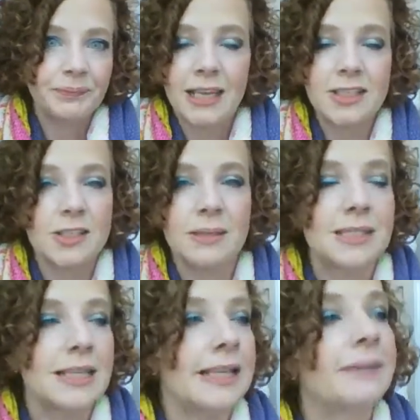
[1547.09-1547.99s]
that just
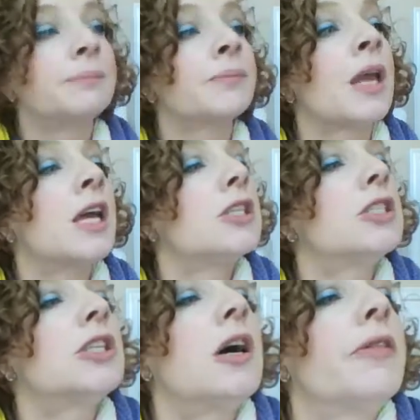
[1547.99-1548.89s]
seems silly.
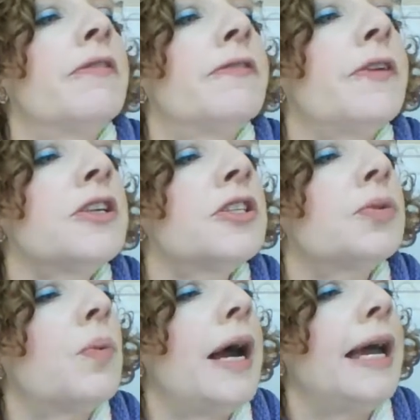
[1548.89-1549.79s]
So the
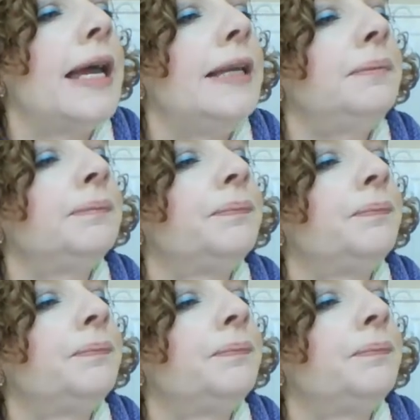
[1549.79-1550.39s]
first one